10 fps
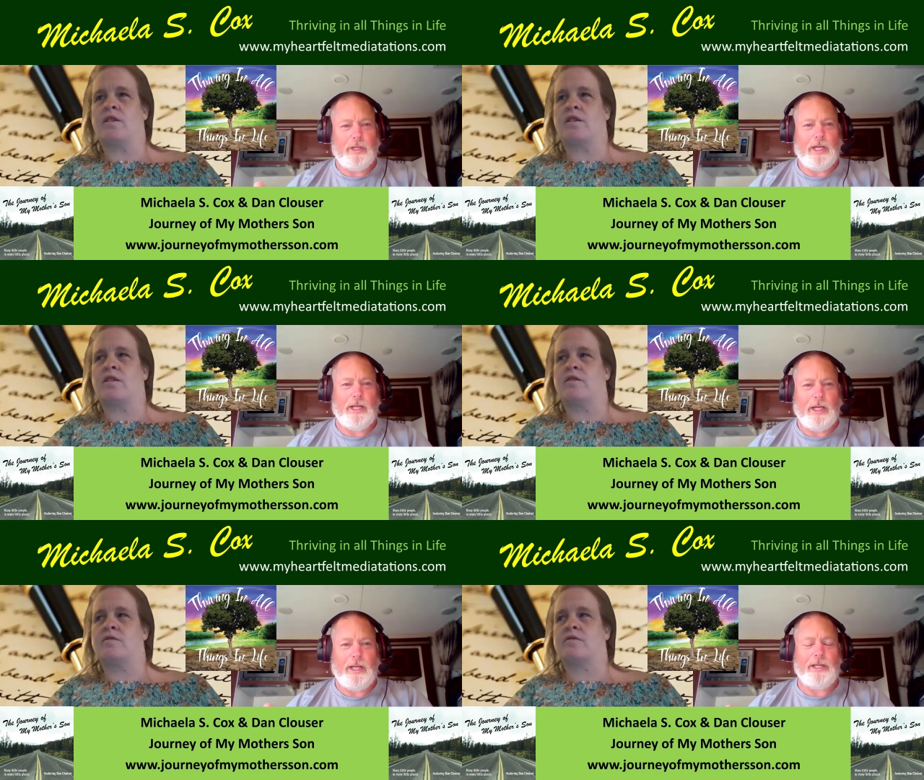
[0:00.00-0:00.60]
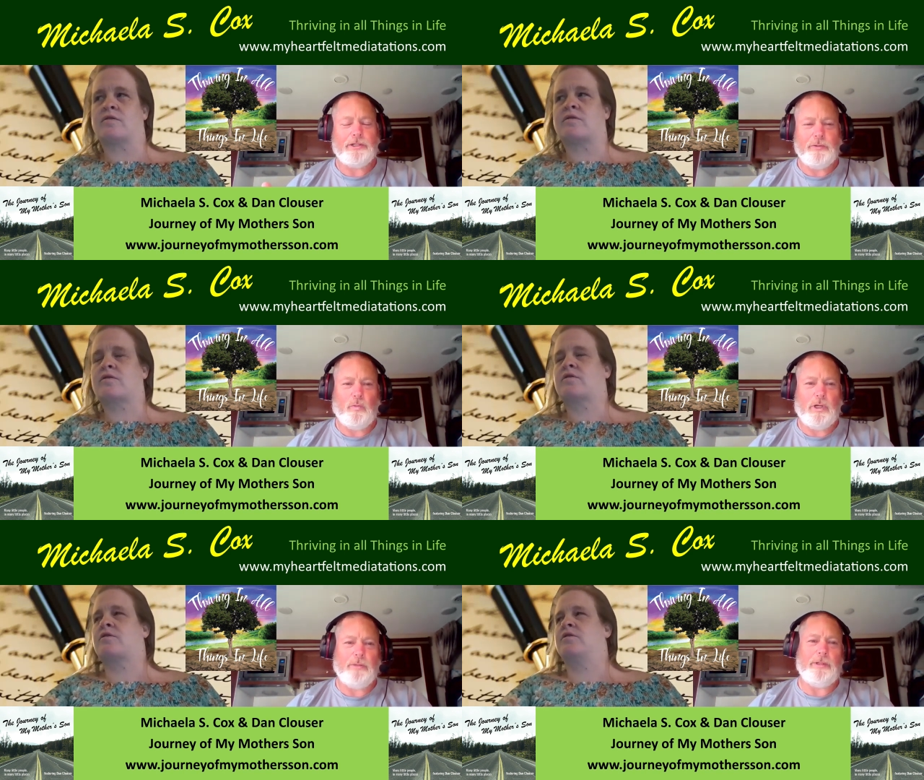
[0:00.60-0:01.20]
Speaker 1: I, I actually
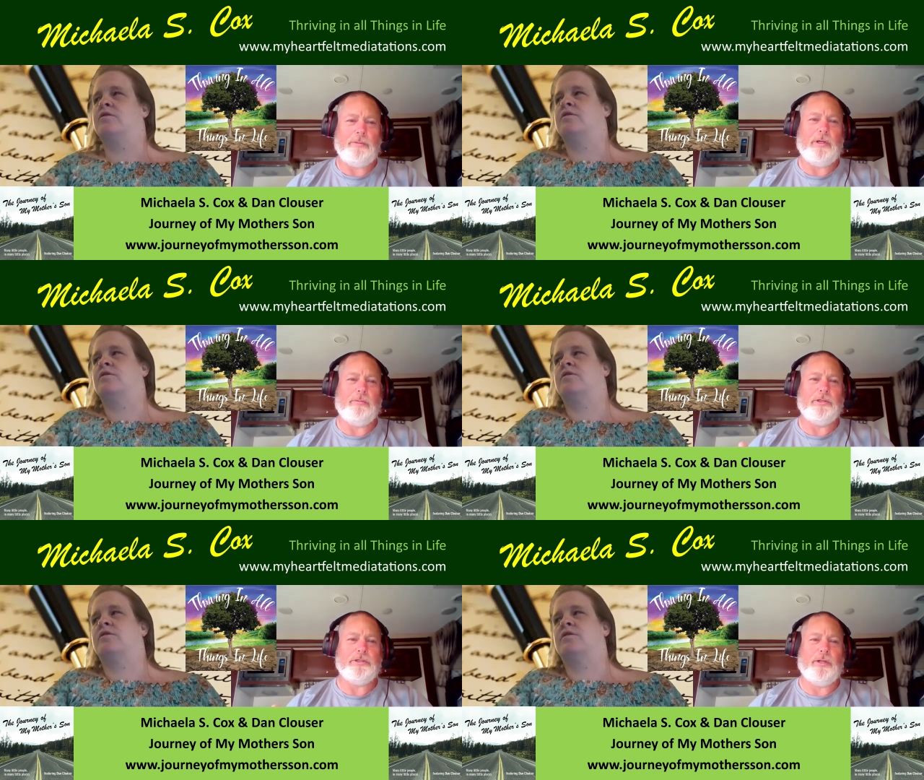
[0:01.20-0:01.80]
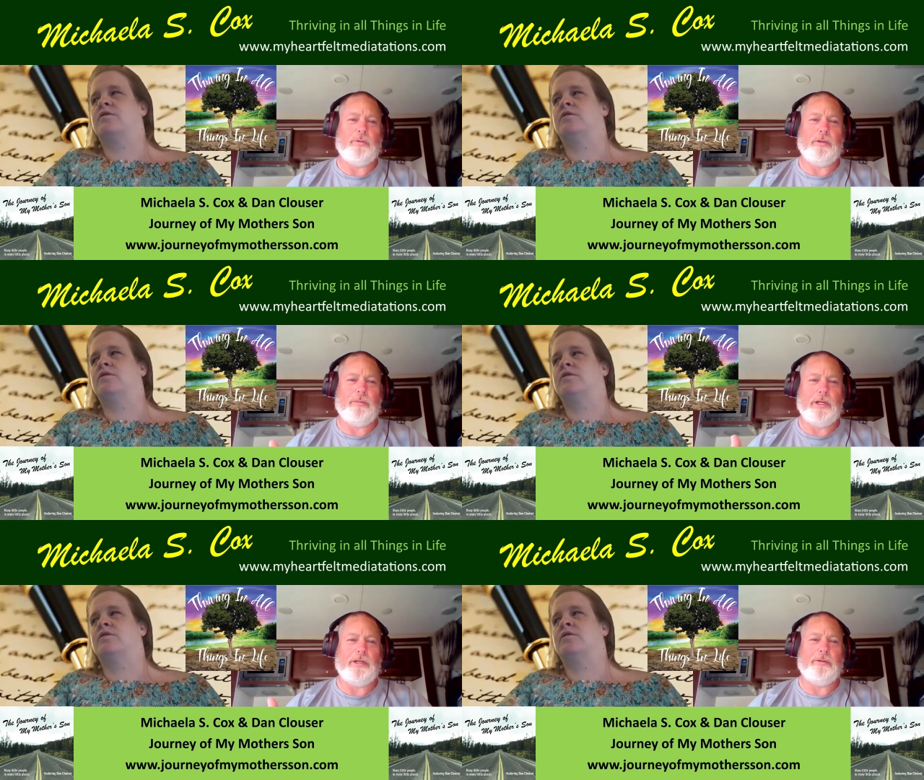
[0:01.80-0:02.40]
want to be published. I want
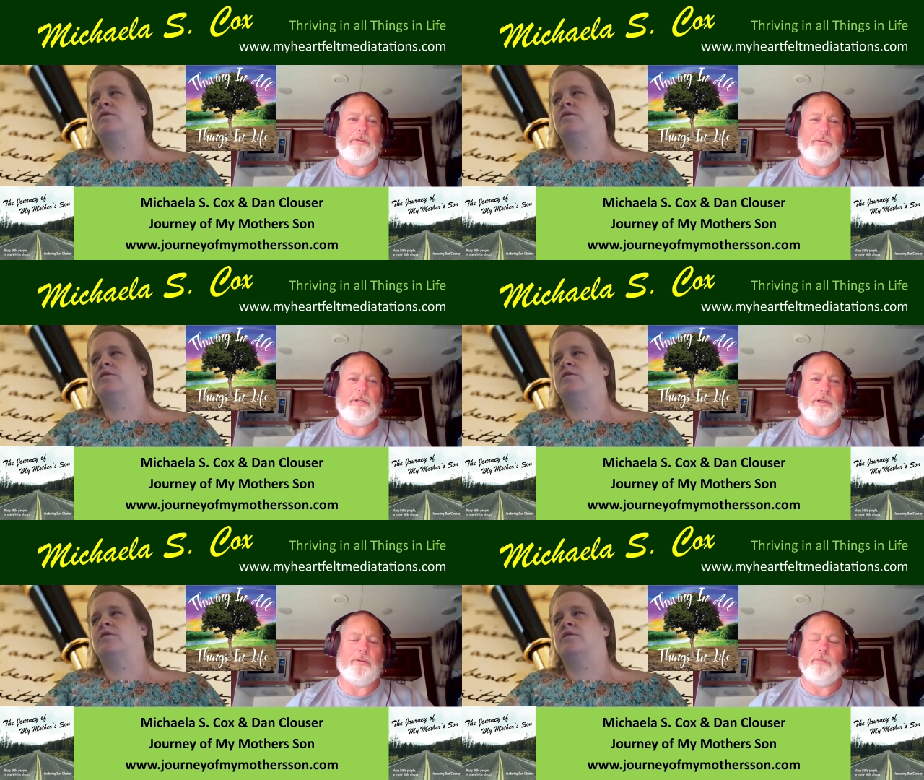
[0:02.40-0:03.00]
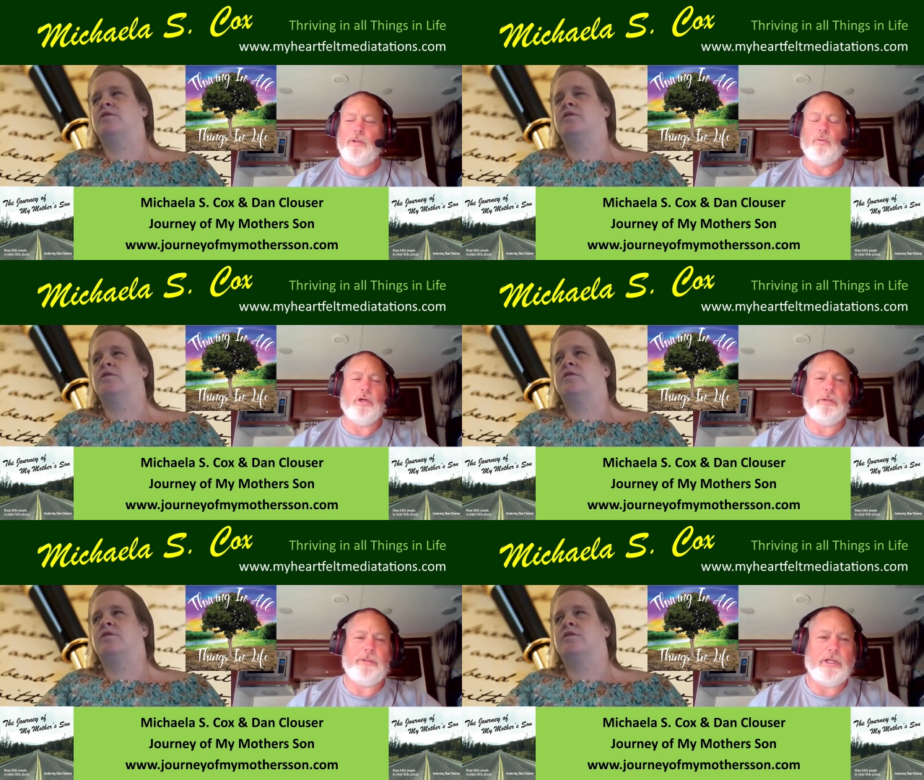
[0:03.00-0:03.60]
my, you know, my
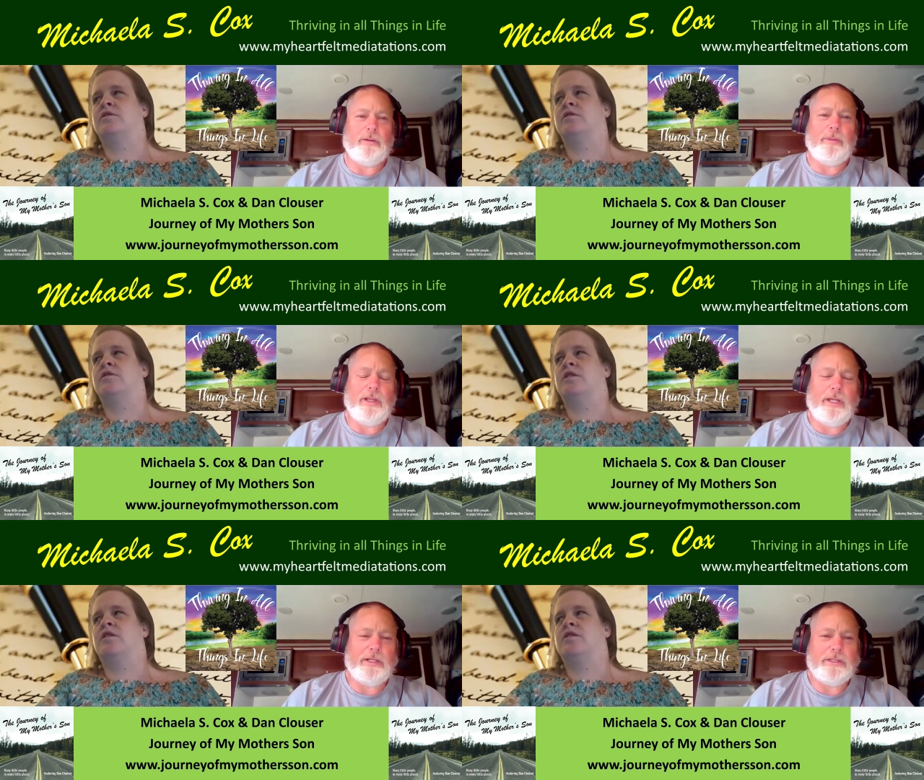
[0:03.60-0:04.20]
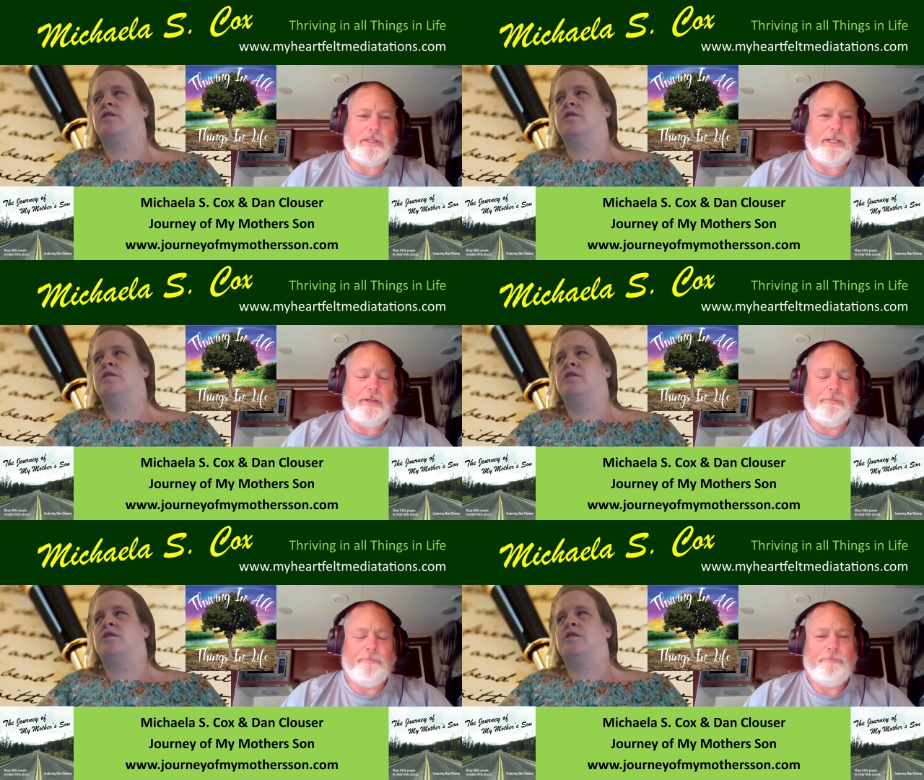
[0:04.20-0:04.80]
word to become my legacy
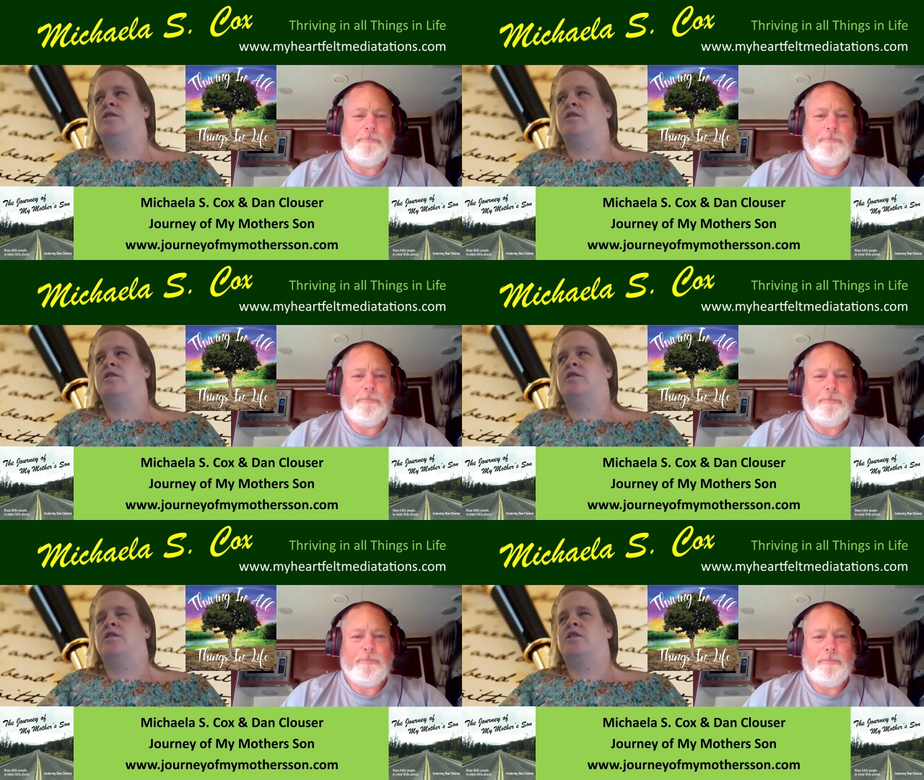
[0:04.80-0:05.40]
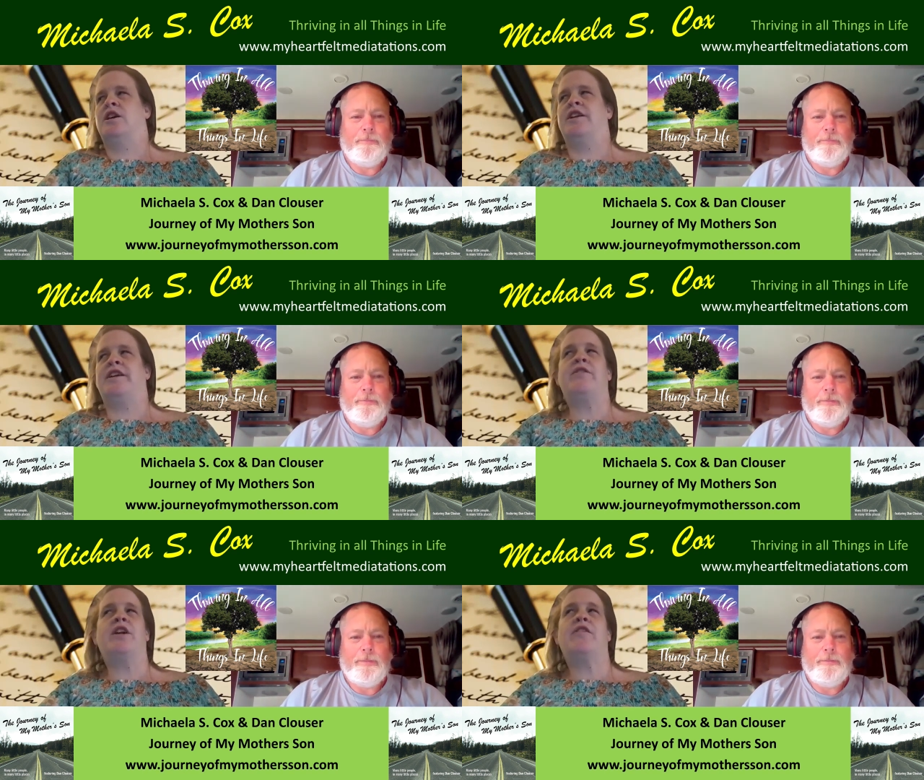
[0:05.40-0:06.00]
now.
Speaker 2: I
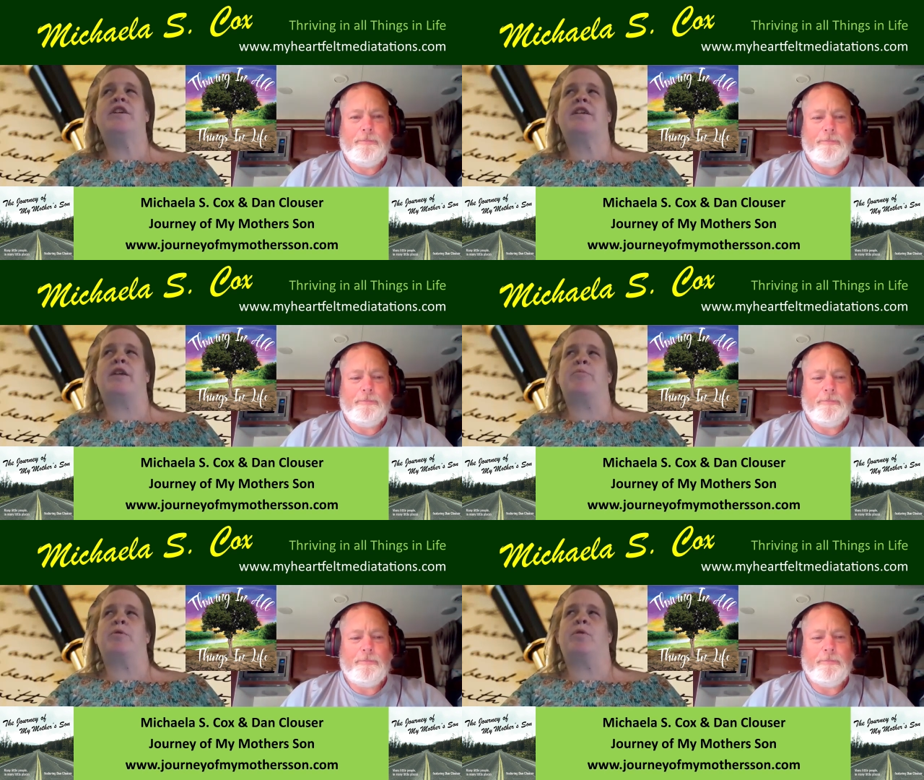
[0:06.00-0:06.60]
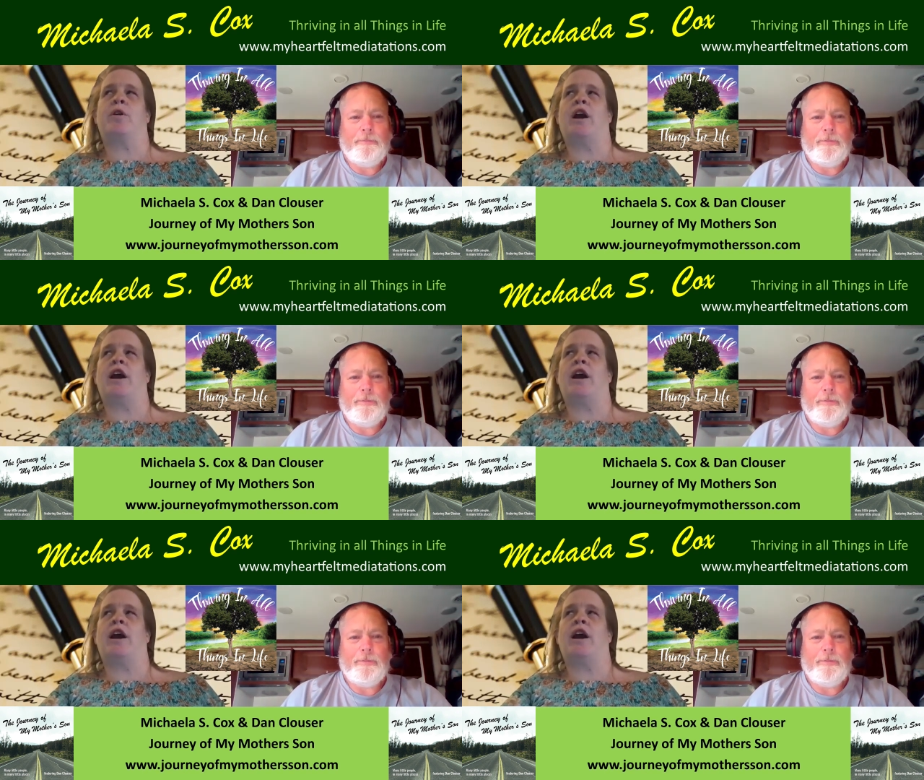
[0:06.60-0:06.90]
think when I was like before high